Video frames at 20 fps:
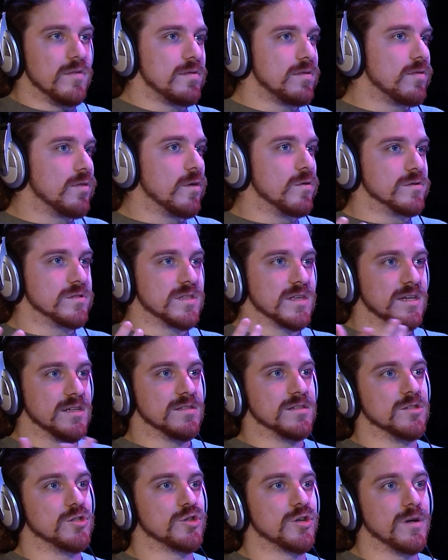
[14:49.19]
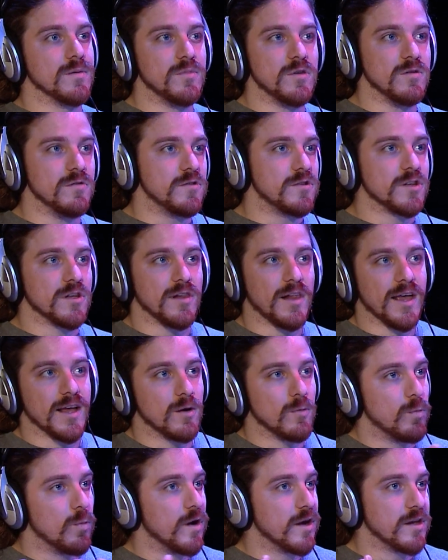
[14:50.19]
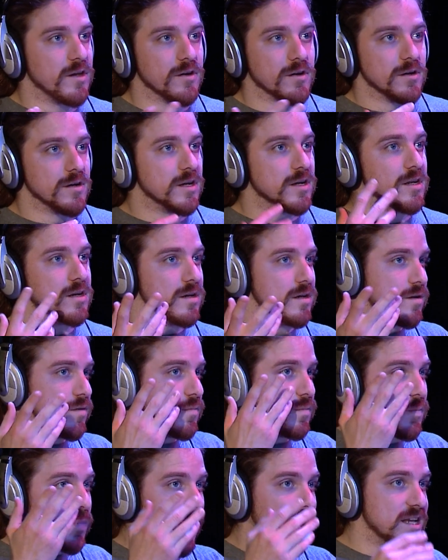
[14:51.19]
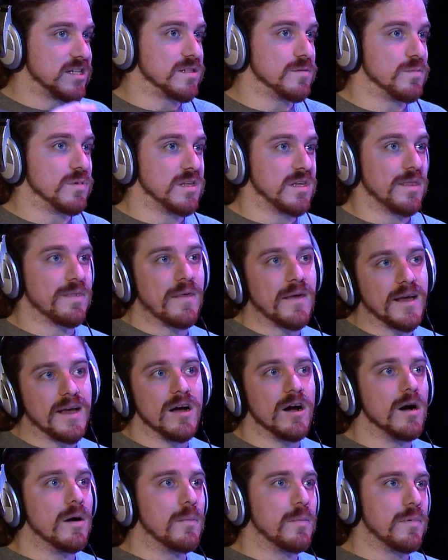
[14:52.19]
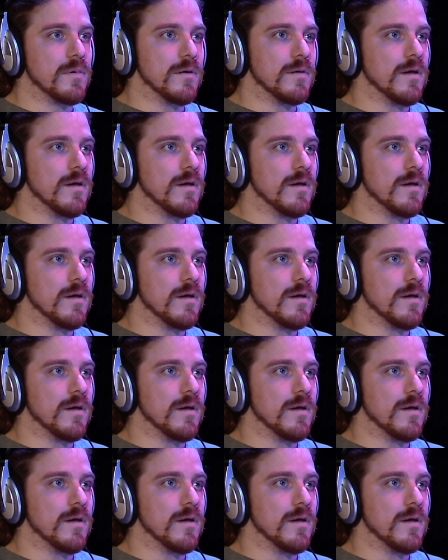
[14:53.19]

those things attribute to, like, what you're going to possibly think up.